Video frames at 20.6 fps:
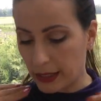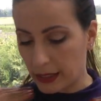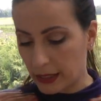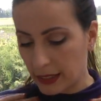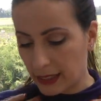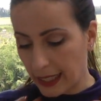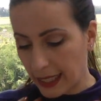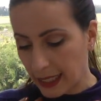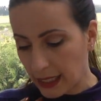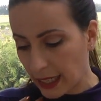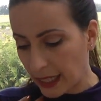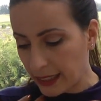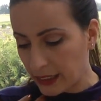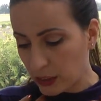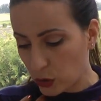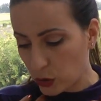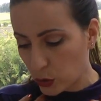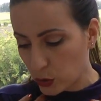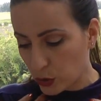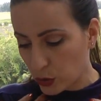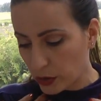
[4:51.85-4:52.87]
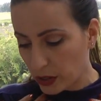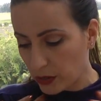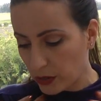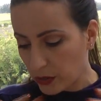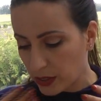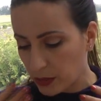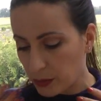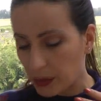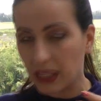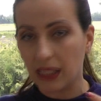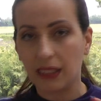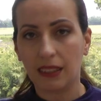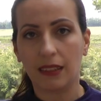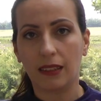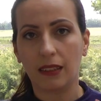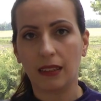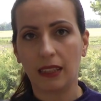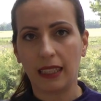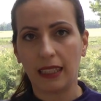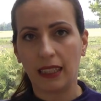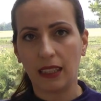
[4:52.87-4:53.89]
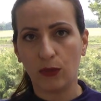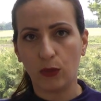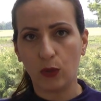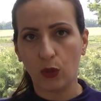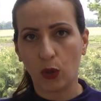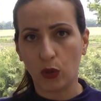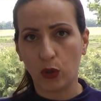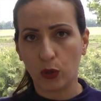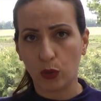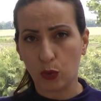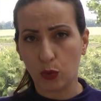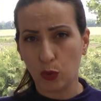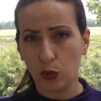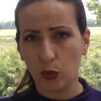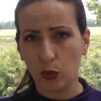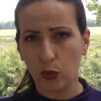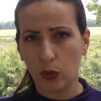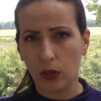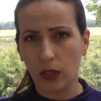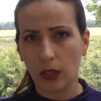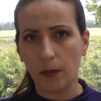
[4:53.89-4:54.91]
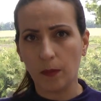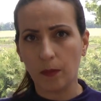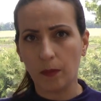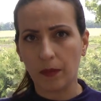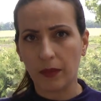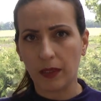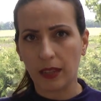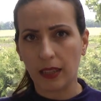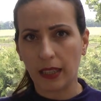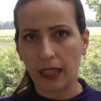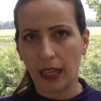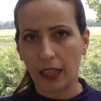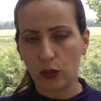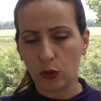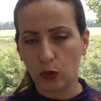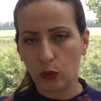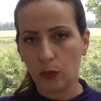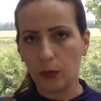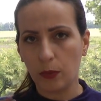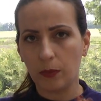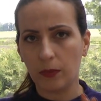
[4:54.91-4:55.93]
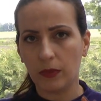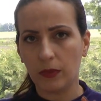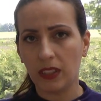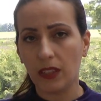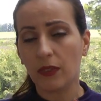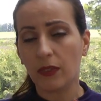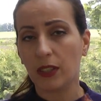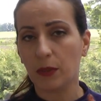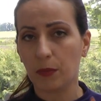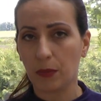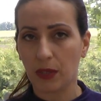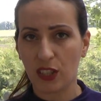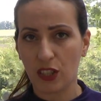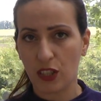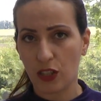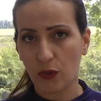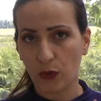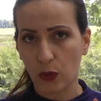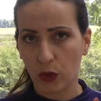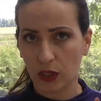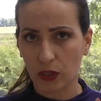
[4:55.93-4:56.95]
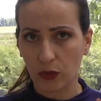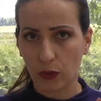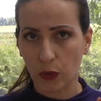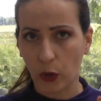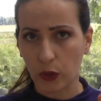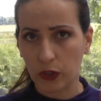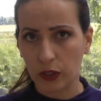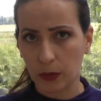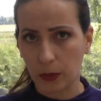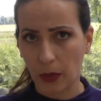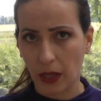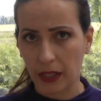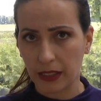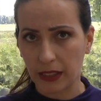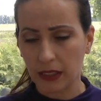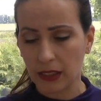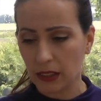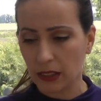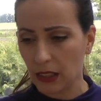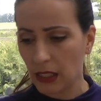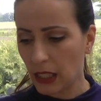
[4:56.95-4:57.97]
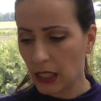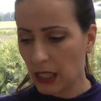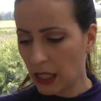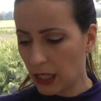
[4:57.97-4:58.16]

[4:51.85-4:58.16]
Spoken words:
and the neckline is also different, because they give you also there are 2 different pieces for the front bodice.